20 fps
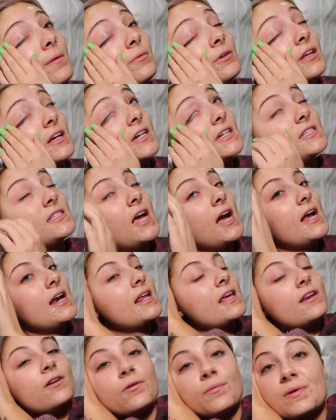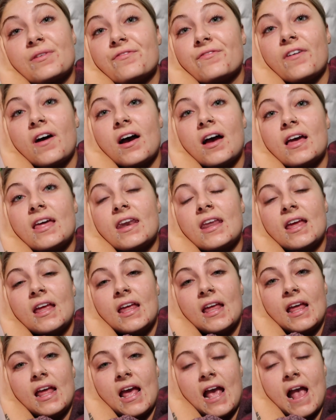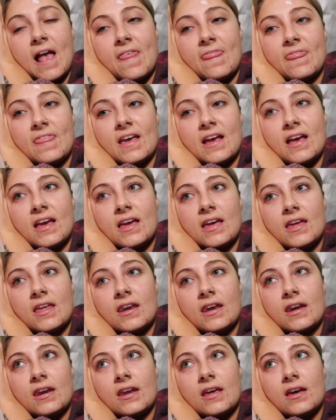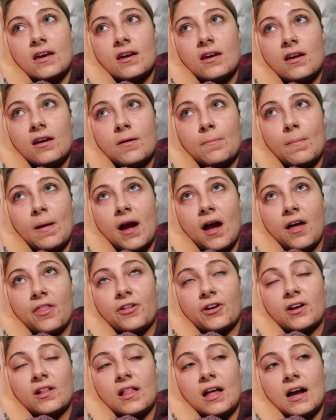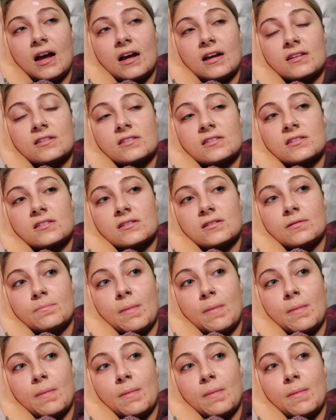I'm really excited, it'll be fun. And then my other class,